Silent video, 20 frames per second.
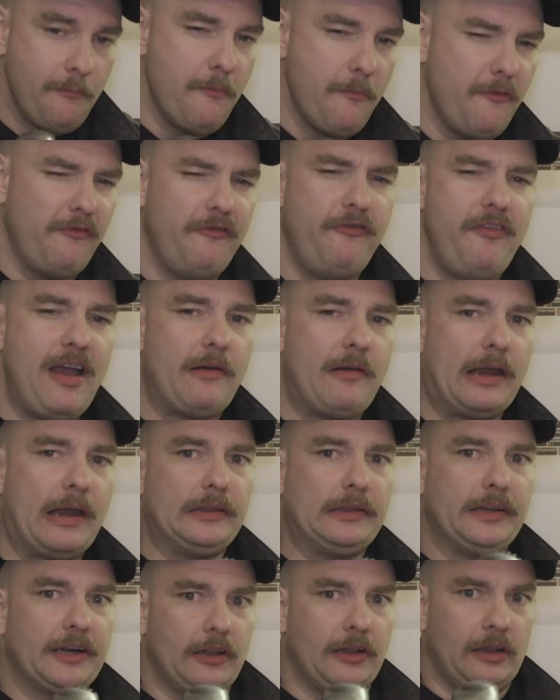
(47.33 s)
very
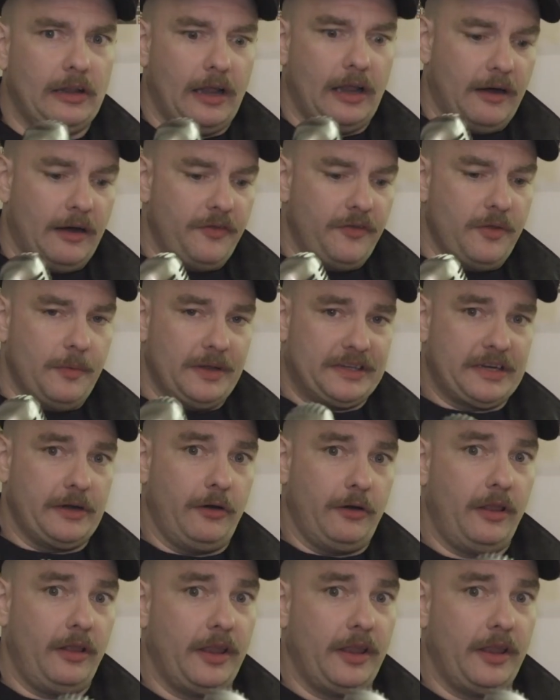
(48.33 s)
little of the material